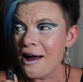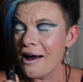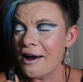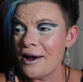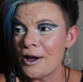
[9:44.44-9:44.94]

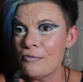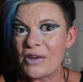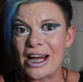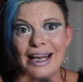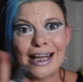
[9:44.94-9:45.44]

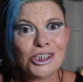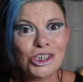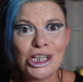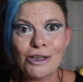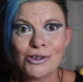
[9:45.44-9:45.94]

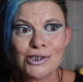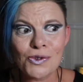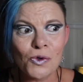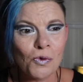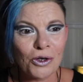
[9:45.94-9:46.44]
Last year at
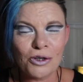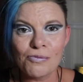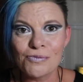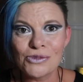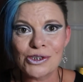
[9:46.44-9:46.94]
school, one of the
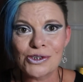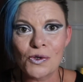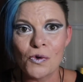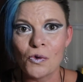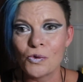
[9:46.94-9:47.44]
mums at
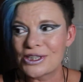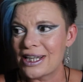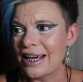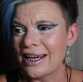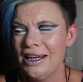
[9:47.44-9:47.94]
school was
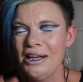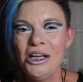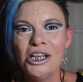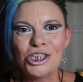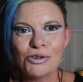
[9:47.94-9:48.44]
like,
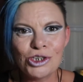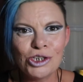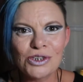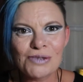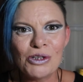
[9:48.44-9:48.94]
she was
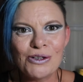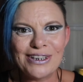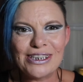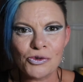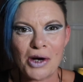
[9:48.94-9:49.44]
due to move
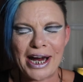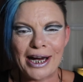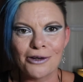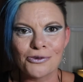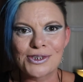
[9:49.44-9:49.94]
into a
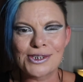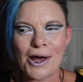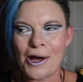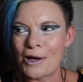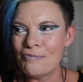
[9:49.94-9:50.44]
house
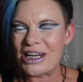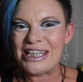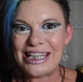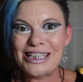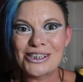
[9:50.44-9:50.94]

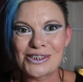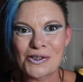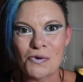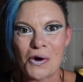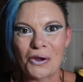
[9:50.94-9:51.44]
near to
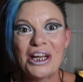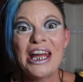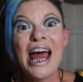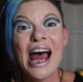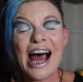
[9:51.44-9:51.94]
school,
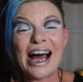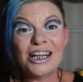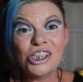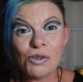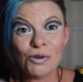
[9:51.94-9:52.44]

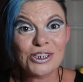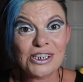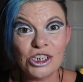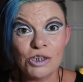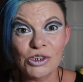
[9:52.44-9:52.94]
and
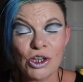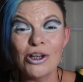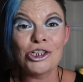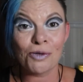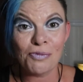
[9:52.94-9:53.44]
she was
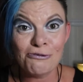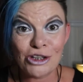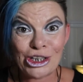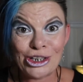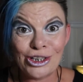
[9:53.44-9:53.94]
going shopping for
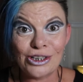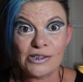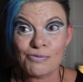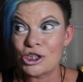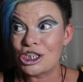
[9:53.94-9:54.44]
curtains,
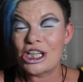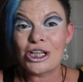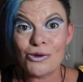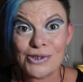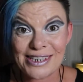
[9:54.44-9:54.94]
but she didn't
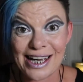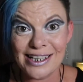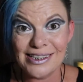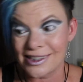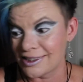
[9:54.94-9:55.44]
know the
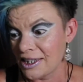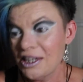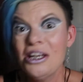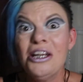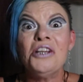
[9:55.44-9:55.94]
sizes.
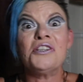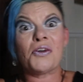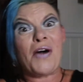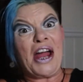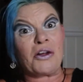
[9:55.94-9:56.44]

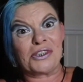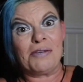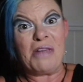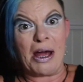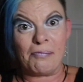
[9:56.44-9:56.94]
So I goes
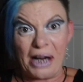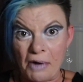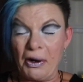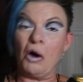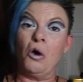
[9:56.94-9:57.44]
in my handbag, I
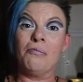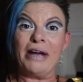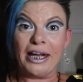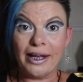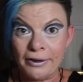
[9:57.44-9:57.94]
went, come
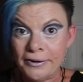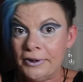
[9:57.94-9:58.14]
here.